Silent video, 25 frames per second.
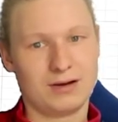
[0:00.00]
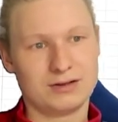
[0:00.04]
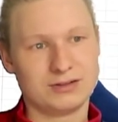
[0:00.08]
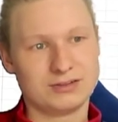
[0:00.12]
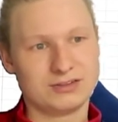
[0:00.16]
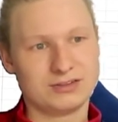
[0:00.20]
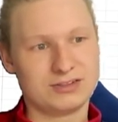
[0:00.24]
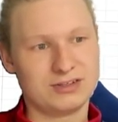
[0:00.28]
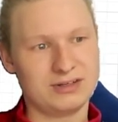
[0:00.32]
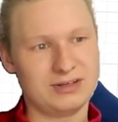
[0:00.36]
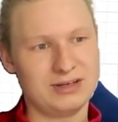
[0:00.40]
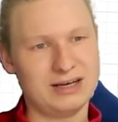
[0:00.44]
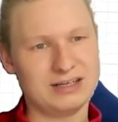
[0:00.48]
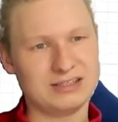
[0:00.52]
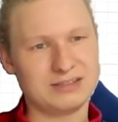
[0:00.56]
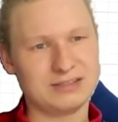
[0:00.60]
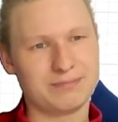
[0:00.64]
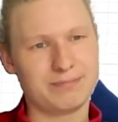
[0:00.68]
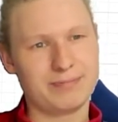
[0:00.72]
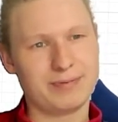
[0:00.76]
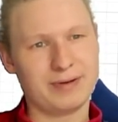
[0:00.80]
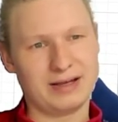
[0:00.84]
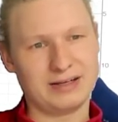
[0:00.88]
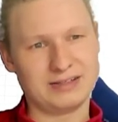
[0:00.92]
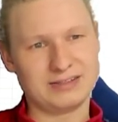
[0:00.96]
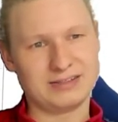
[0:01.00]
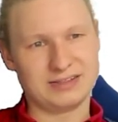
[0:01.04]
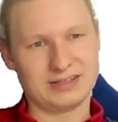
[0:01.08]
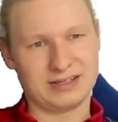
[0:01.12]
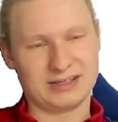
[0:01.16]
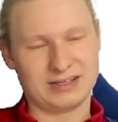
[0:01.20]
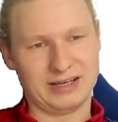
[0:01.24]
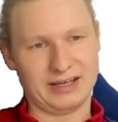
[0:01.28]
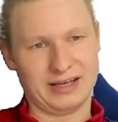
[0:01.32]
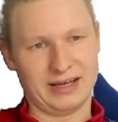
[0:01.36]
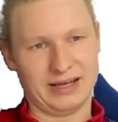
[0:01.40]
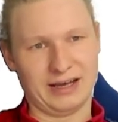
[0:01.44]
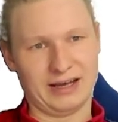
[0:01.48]
So that's
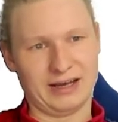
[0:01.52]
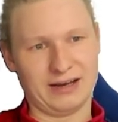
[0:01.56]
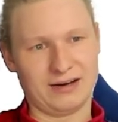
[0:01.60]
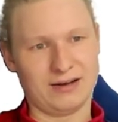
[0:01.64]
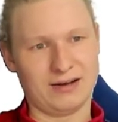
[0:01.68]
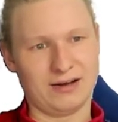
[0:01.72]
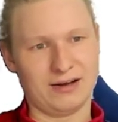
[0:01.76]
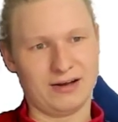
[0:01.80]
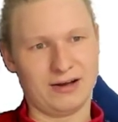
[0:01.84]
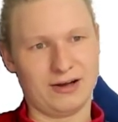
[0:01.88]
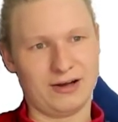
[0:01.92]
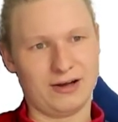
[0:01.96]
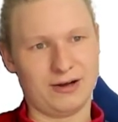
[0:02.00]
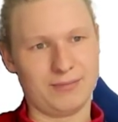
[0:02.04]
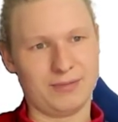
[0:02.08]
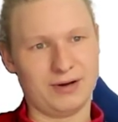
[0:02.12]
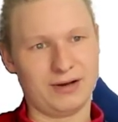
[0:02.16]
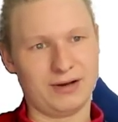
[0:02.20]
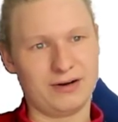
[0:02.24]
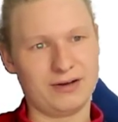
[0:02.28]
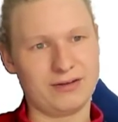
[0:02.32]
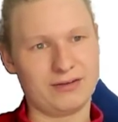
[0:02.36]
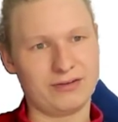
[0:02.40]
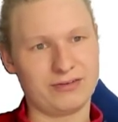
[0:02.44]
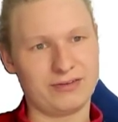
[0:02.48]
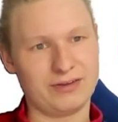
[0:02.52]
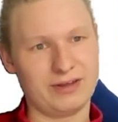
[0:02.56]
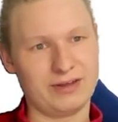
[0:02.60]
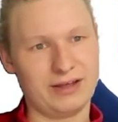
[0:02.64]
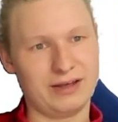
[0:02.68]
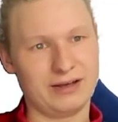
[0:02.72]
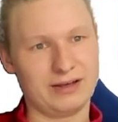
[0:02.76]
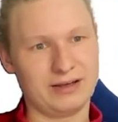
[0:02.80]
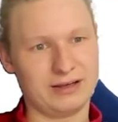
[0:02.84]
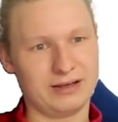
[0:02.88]
basically it. Another thing